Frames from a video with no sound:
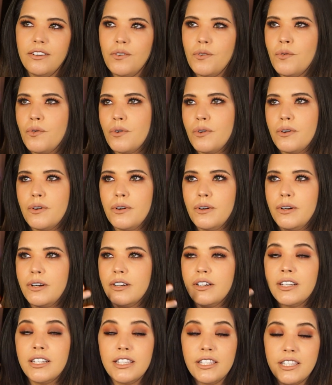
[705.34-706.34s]
or
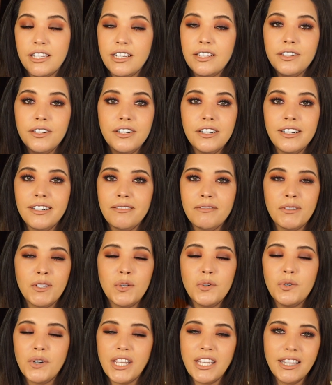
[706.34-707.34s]
concealer, you
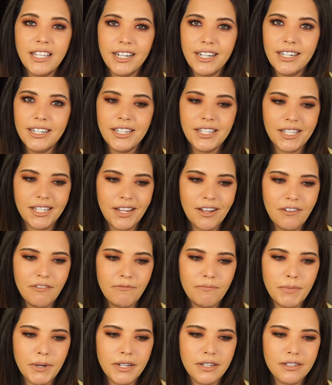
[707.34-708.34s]
don't need that kind of
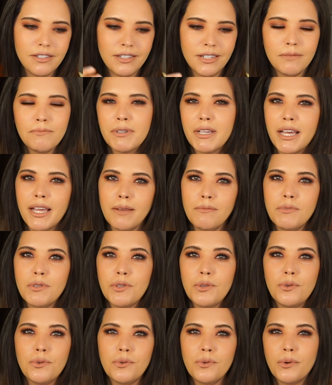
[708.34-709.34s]
stuff, but sometimes
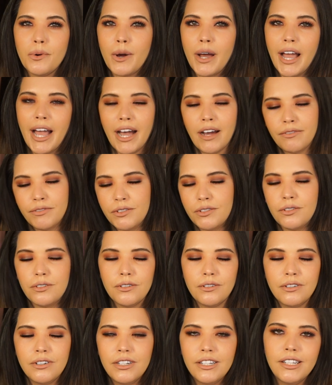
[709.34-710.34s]
you have
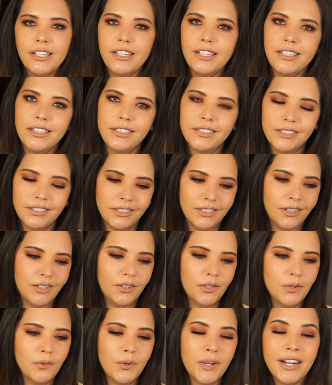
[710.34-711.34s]
to.
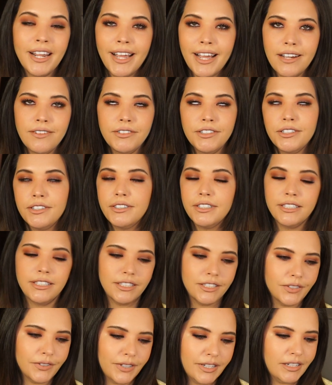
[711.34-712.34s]
So when I have to, it's
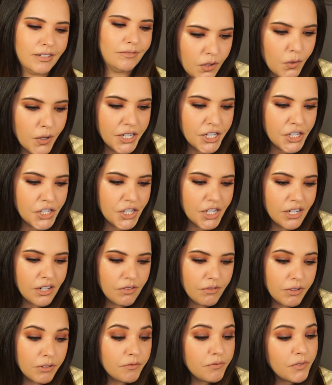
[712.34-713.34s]
annoying.
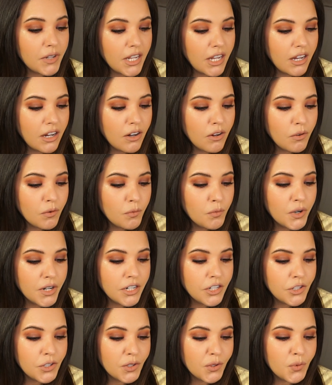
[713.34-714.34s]
Question 15. What
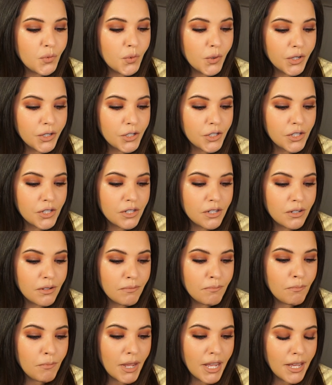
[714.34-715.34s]
is your worst
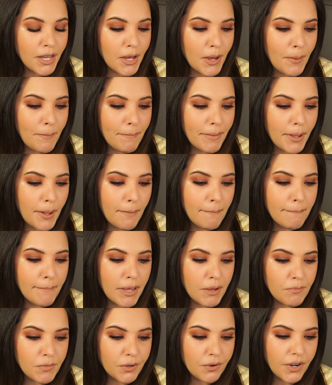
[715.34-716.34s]
makeup
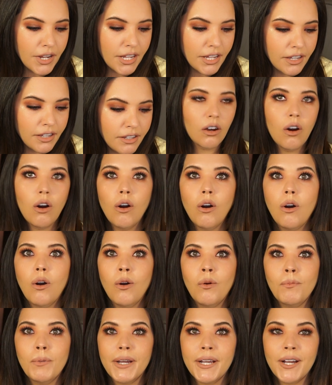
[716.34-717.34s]
memory?
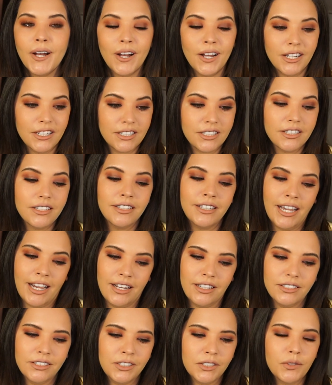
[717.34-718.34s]
Oh my gosh,
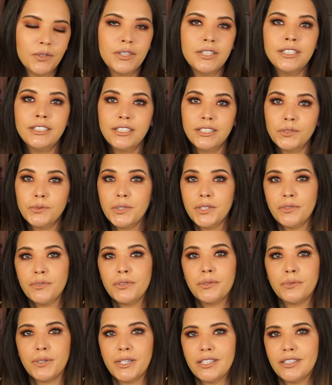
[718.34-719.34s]
yeah. So this is one of
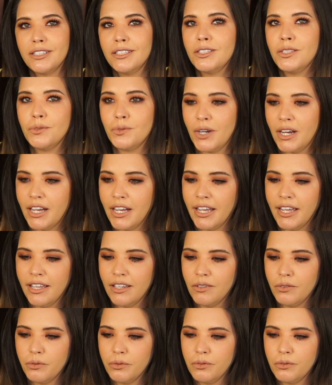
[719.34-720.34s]
the reasons
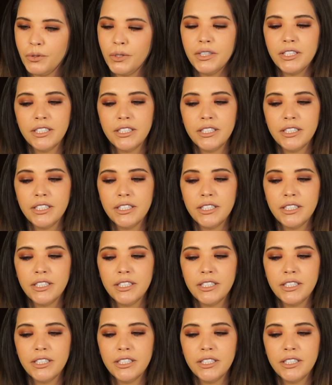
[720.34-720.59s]
why, well,